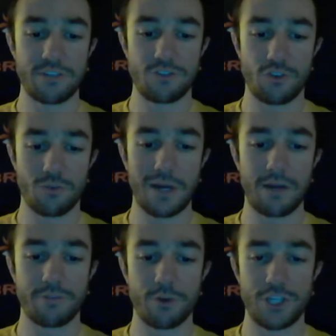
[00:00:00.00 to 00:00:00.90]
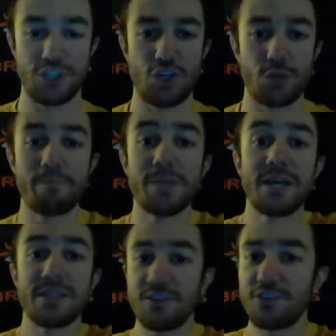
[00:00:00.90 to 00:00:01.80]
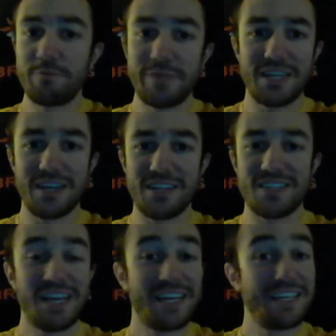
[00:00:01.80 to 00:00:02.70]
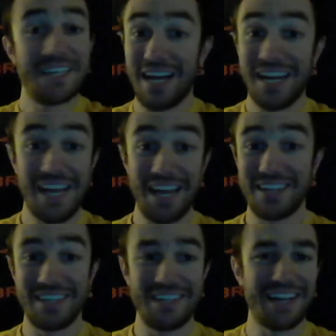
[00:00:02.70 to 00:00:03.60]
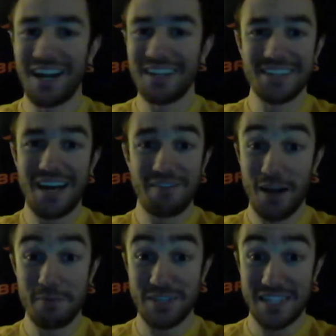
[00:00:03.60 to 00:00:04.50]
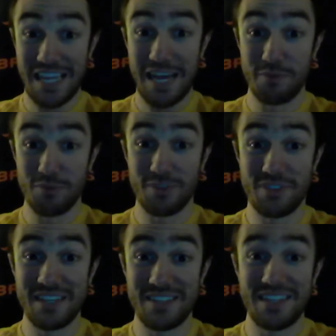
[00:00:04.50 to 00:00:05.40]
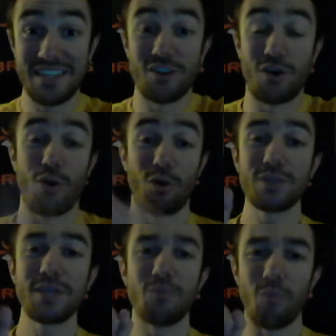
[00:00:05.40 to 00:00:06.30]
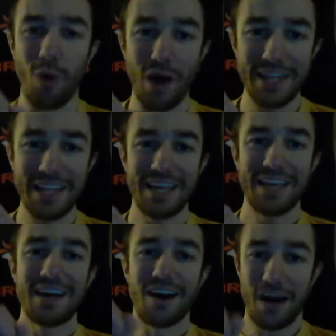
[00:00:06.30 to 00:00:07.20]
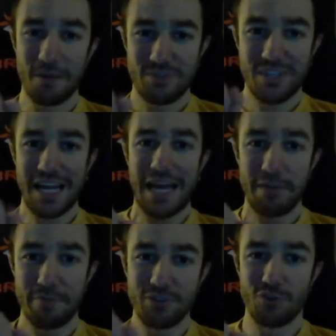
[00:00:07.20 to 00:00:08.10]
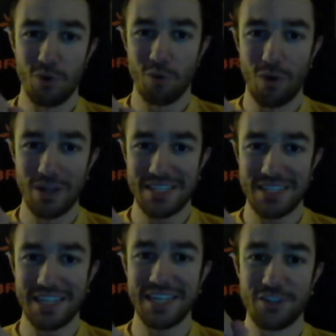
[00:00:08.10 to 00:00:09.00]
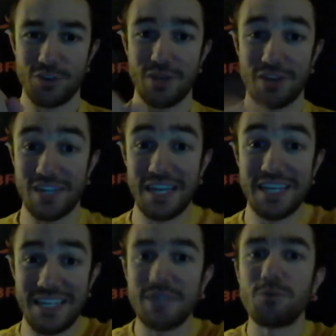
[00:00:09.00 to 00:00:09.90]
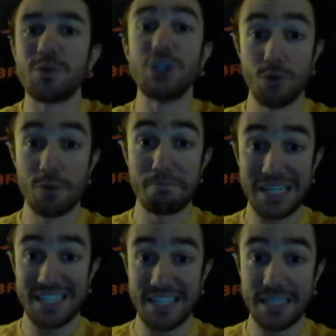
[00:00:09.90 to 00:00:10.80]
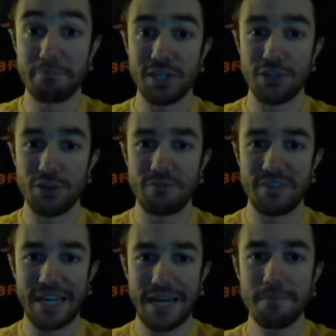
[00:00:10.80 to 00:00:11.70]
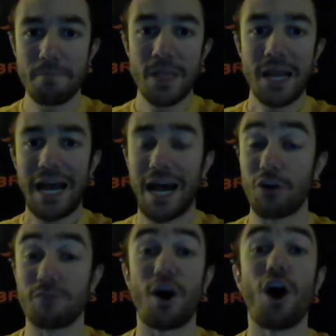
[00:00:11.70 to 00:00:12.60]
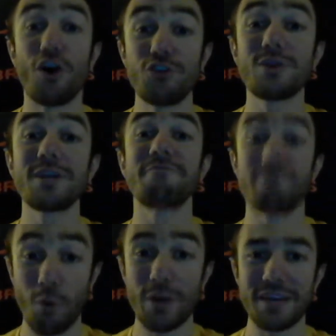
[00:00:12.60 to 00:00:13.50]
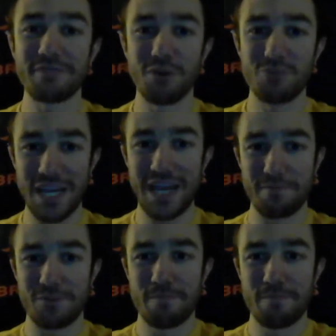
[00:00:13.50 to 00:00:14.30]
to the round of 32. This is because not a lot of upsets happen with these seeds. Only one upset happened to a 1 seed in 2018 when UMBC beat UVA out of 140 of those games.